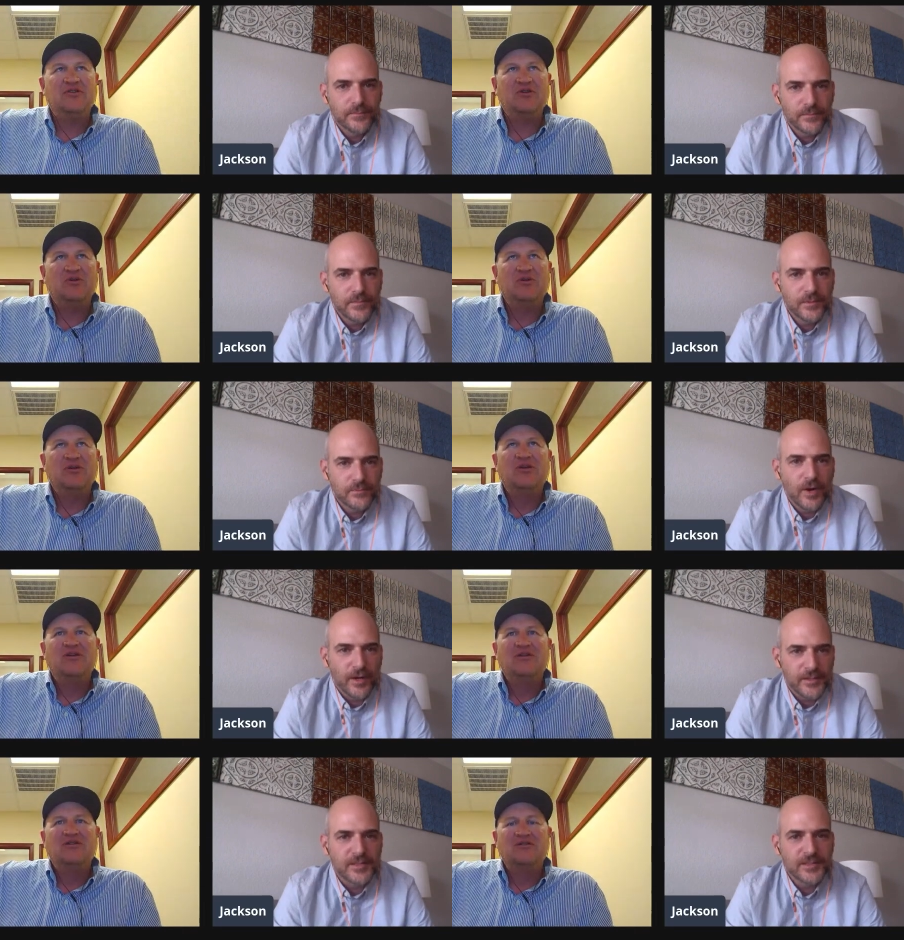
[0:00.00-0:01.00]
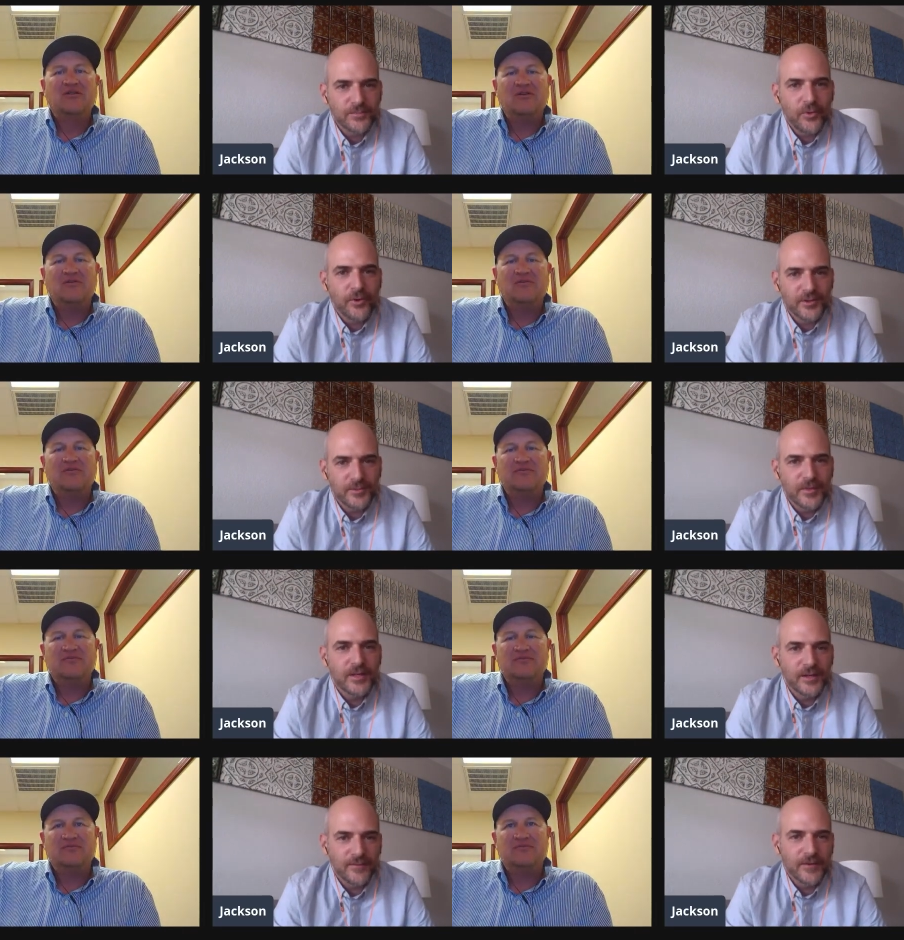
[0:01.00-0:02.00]
Speaker 1: do.
Speaker 2: Right. Is this important to me?
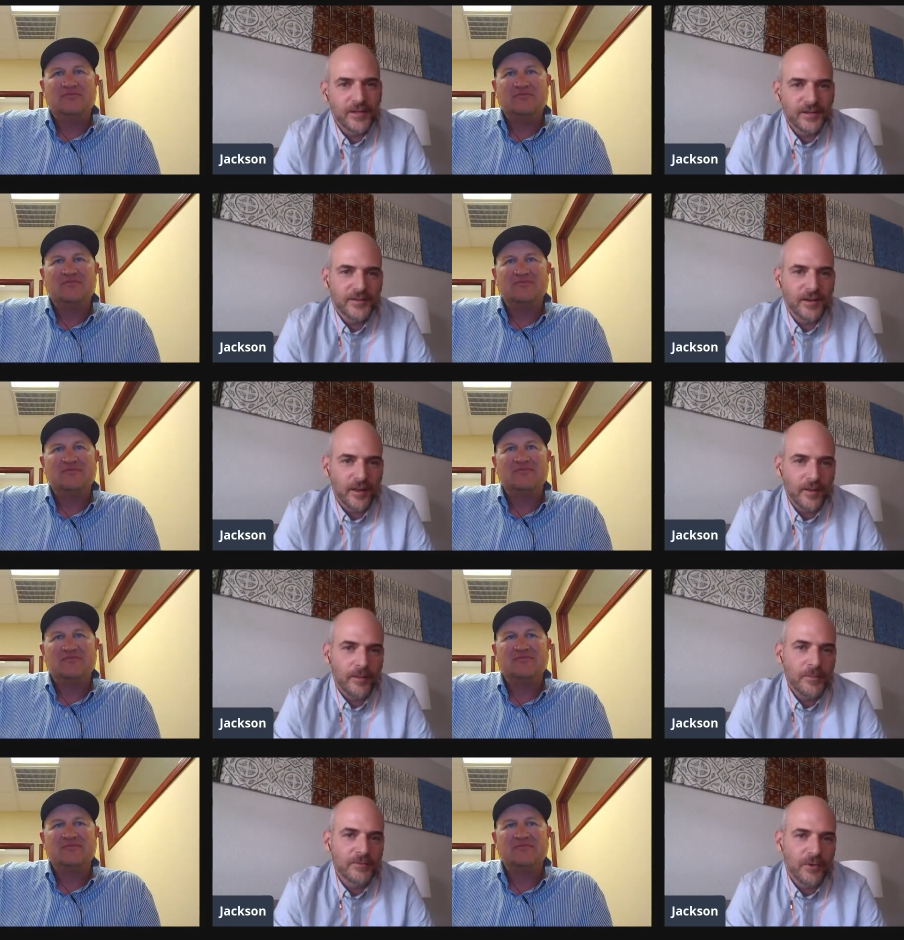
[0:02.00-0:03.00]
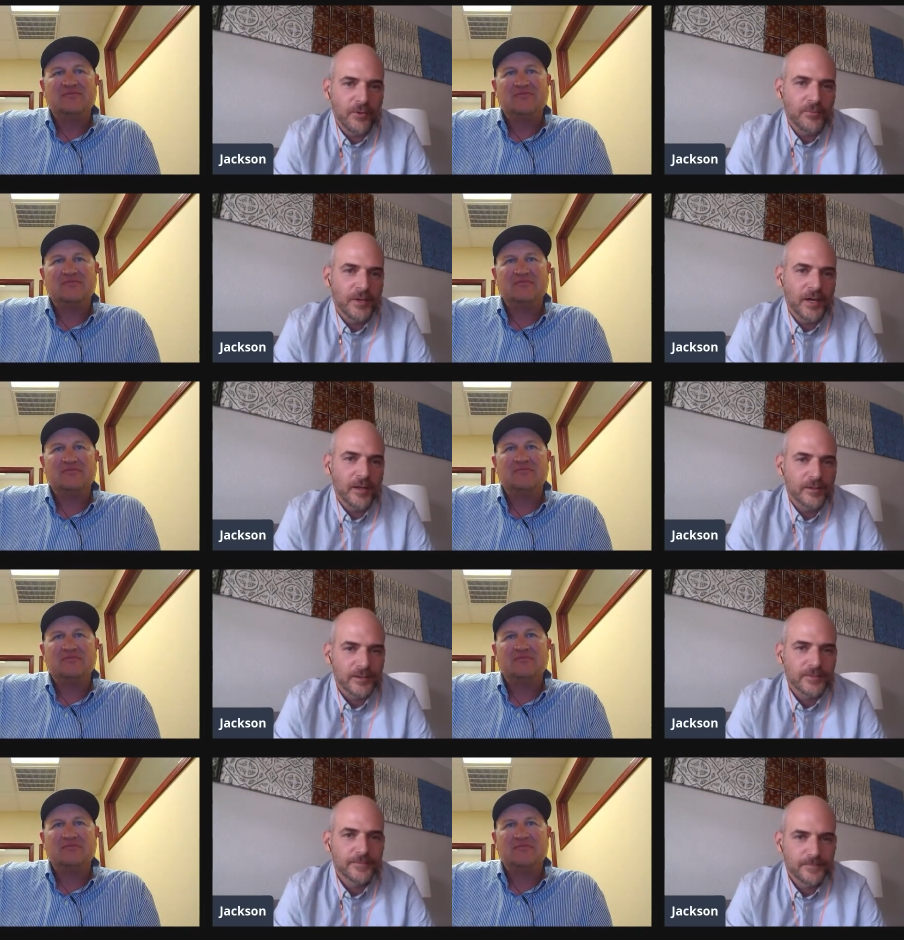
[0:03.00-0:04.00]
If it is, then uh, let me vote with my
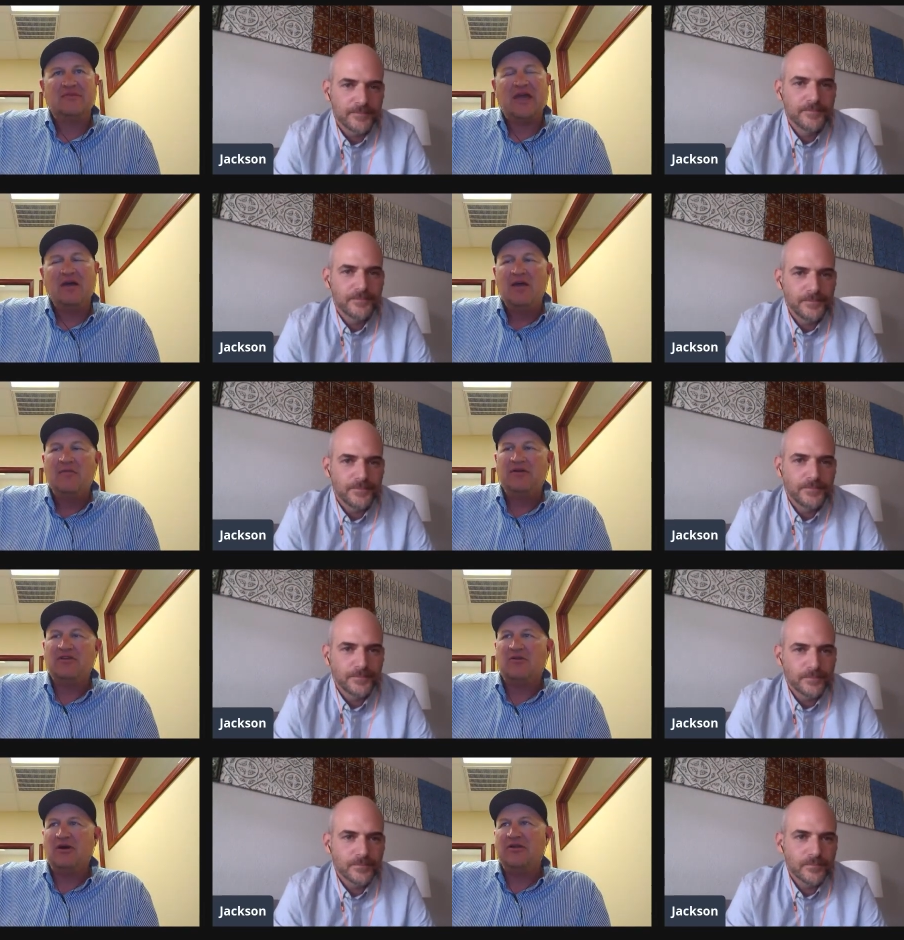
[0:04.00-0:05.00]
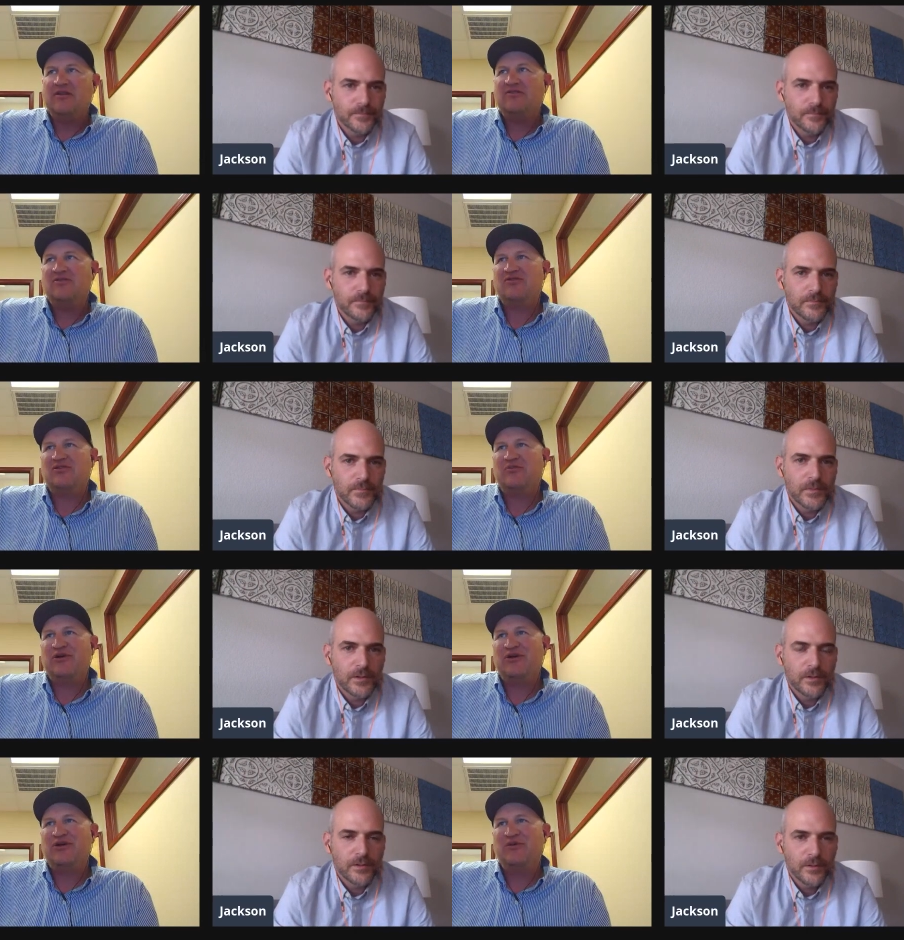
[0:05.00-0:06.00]
dollars.
Speaker 1: Yeah, but the quality is usually
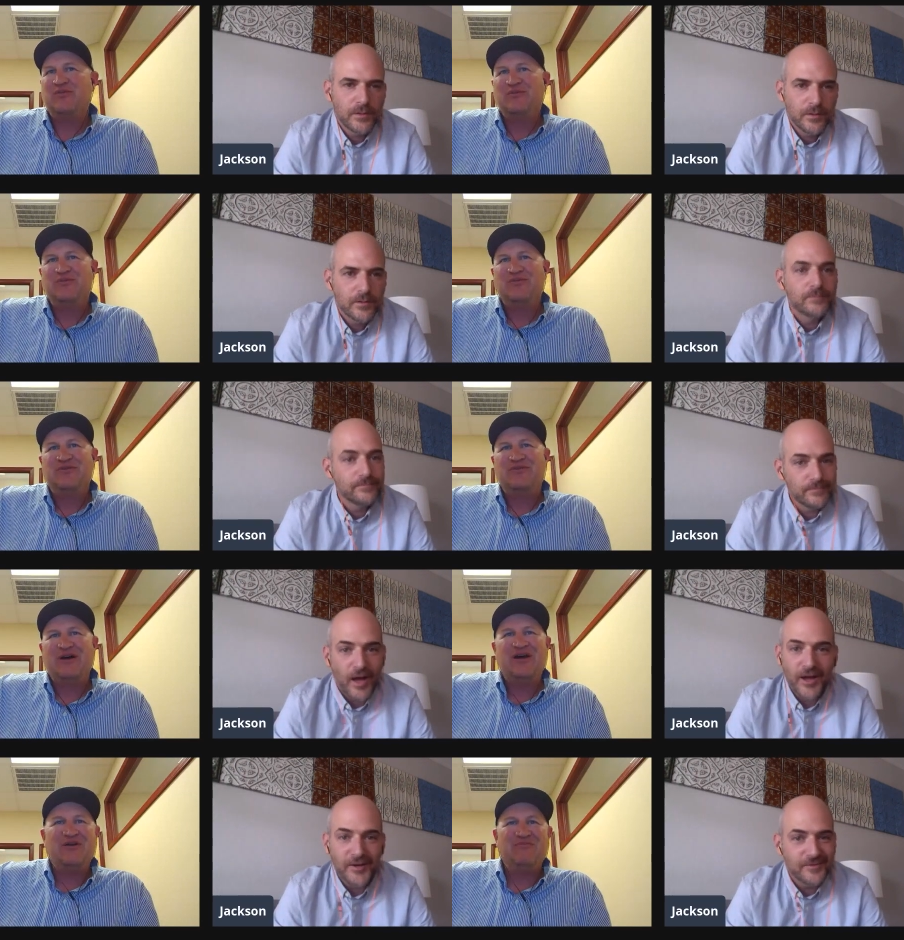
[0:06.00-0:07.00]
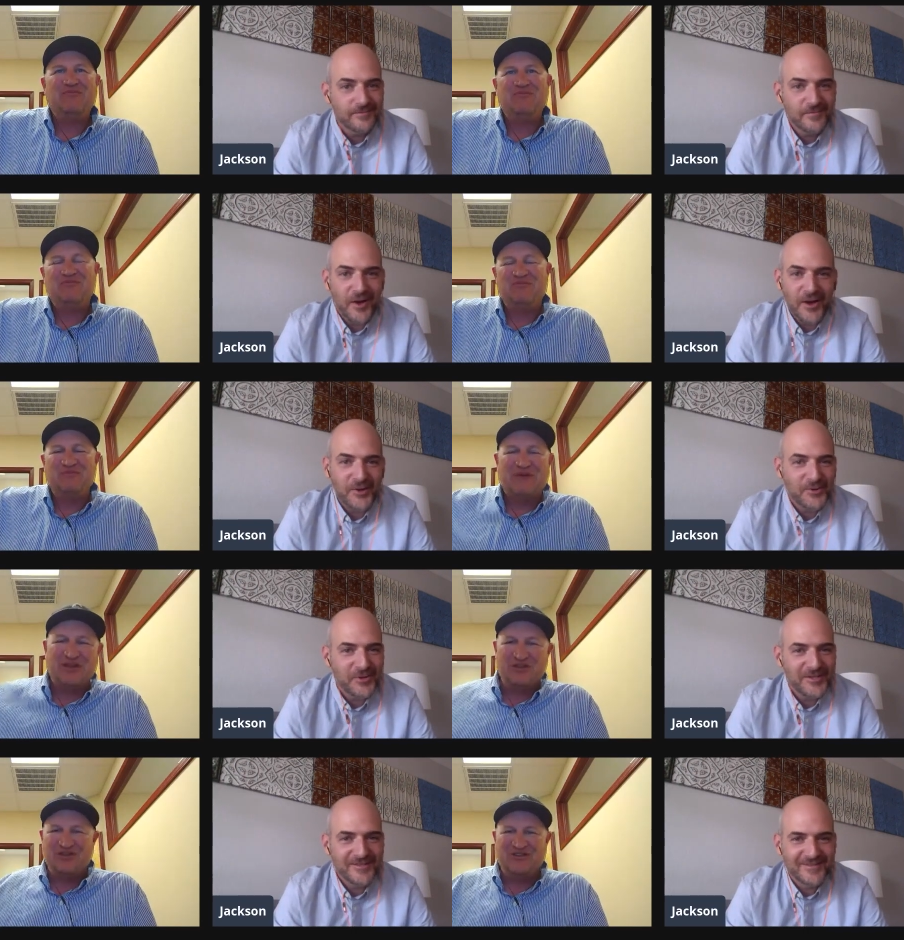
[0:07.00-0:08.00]
better.
Speaker 2: I I
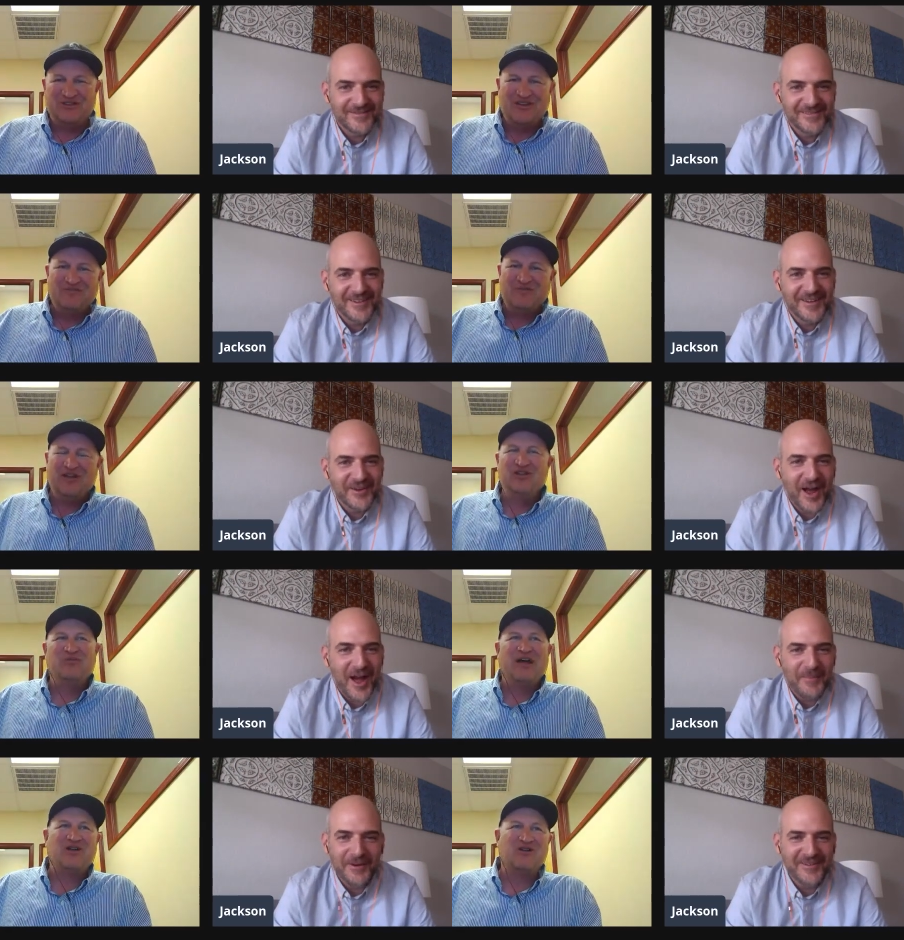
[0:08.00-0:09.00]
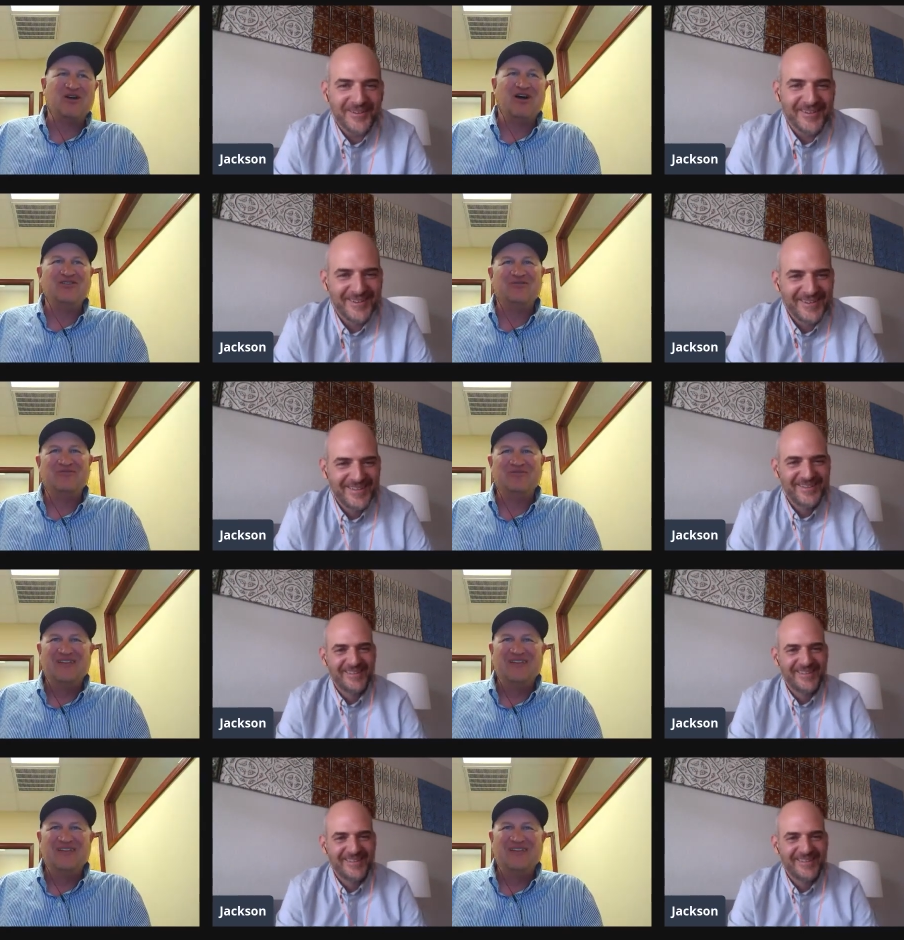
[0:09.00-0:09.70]
agree. My, my little microcosm